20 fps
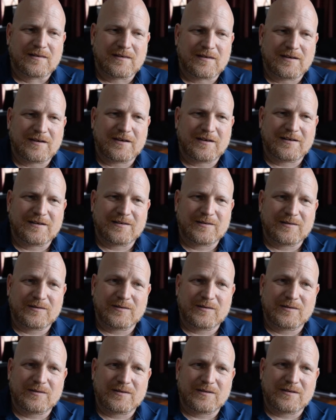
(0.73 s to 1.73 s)

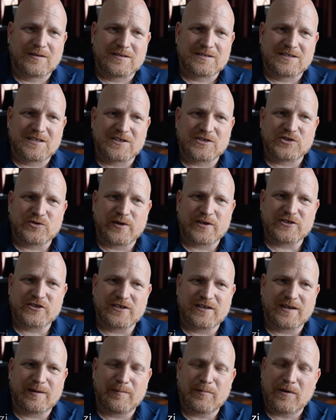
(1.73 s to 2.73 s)
The
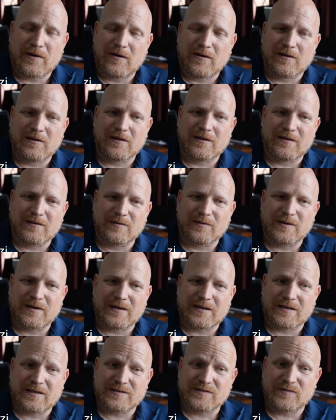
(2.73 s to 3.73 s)
situation in Nepal,
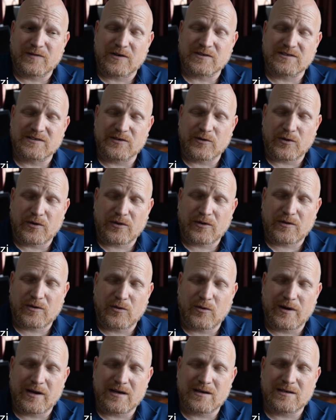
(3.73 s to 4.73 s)
as far as the
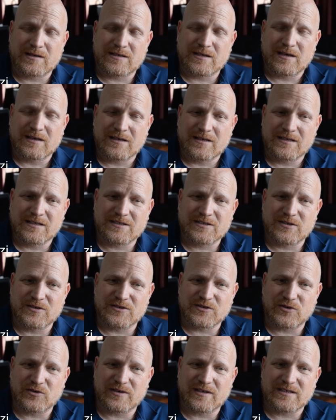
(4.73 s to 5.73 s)
earthquake is
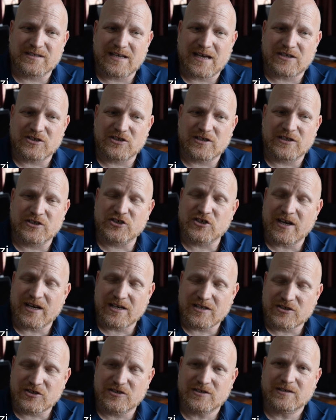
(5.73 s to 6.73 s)
concerned, has actually
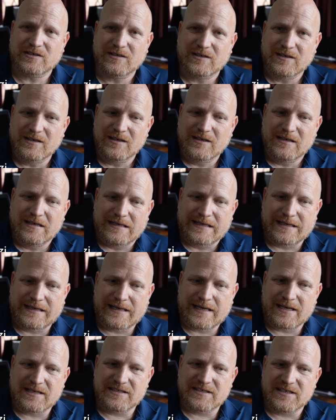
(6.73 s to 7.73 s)
changed
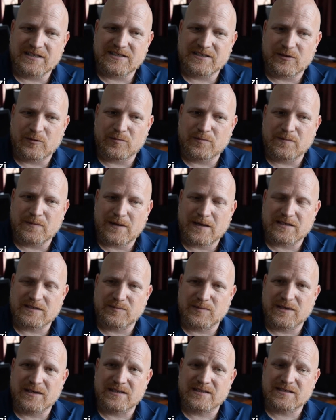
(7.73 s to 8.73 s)
again since there has
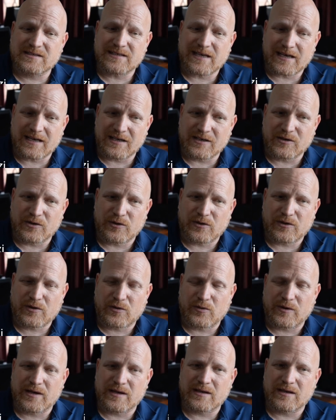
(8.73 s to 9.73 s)
been a second
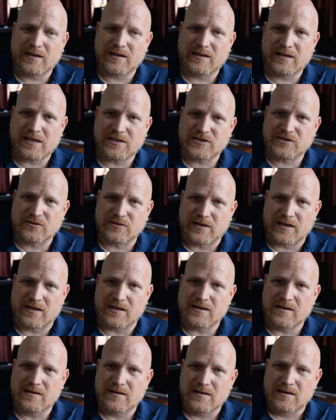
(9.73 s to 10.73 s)
earthquake
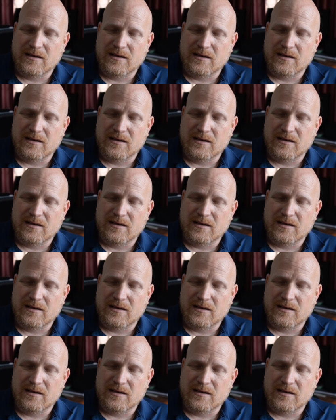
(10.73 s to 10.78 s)
yesterday,